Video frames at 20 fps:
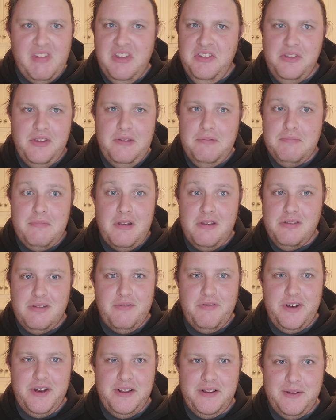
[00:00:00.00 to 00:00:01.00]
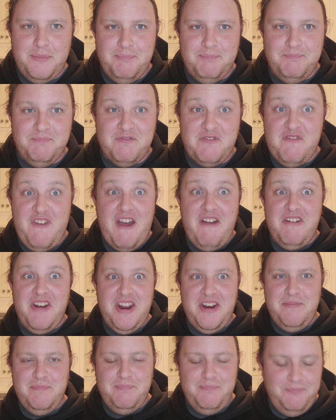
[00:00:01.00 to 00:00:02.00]
See, there's the vanilla. Found
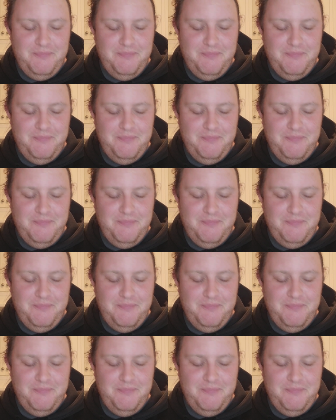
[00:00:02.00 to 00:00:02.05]
it.